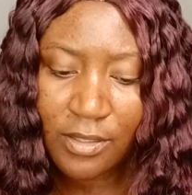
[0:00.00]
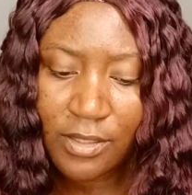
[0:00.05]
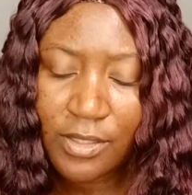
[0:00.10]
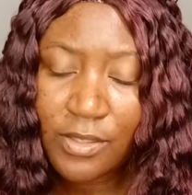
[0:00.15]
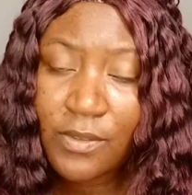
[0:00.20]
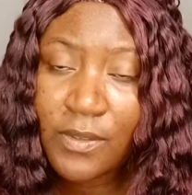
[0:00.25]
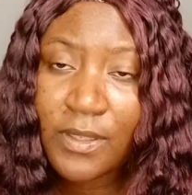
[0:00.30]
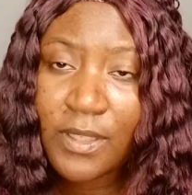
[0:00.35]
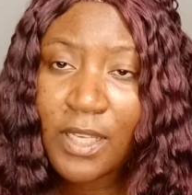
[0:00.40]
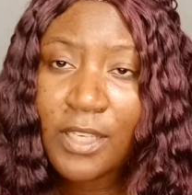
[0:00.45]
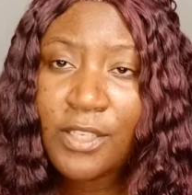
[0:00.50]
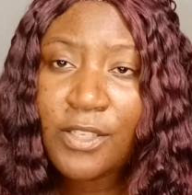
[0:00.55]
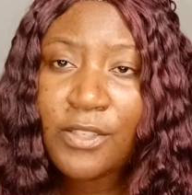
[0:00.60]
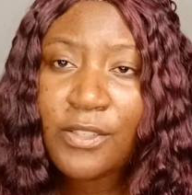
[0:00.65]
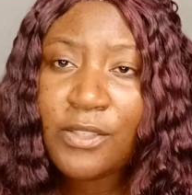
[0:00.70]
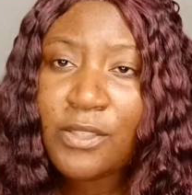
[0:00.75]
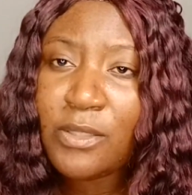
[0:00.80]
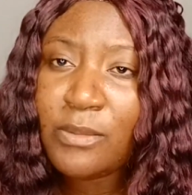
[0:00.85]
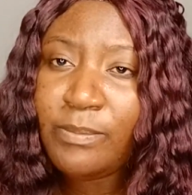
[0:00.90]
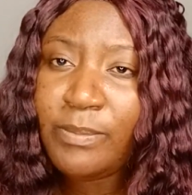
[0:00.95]
to get
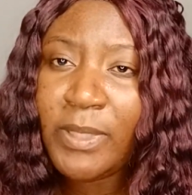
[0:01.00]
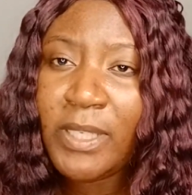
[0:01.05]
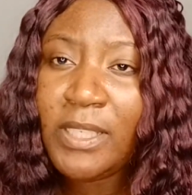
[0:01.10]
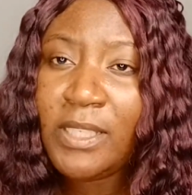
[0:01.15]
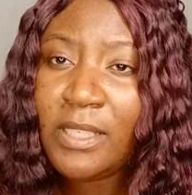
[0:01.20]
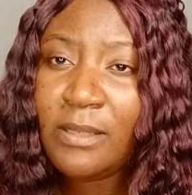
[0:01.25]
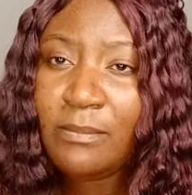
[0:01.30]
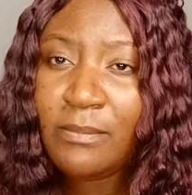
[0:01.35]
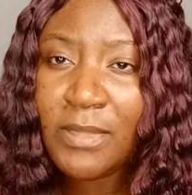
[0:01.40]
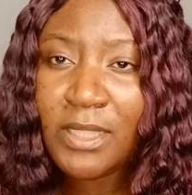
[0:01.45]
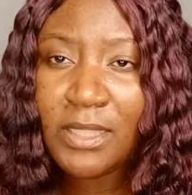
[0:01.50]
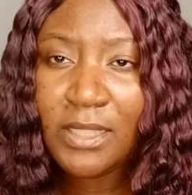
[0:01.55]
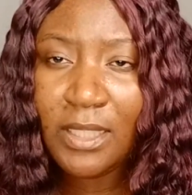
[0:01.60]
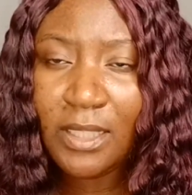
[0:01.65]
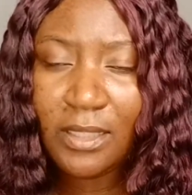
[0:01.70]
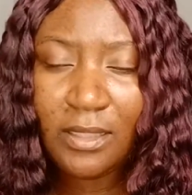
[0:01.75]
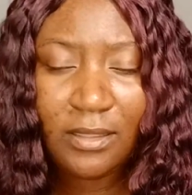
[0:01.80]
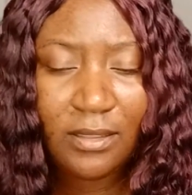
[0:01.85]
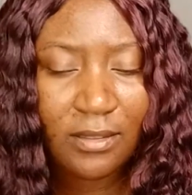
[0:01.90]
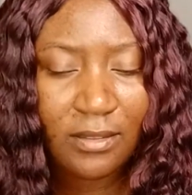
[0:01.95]
you to pay the
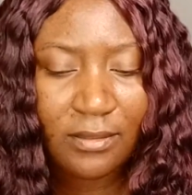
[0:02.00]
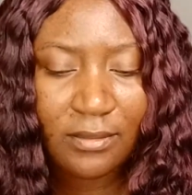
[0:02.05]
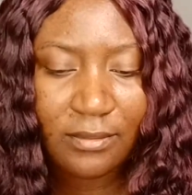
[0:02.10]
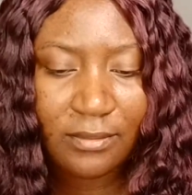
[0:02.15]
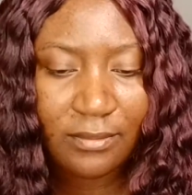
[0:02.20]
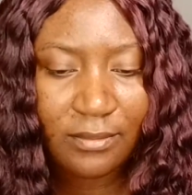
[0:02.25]
money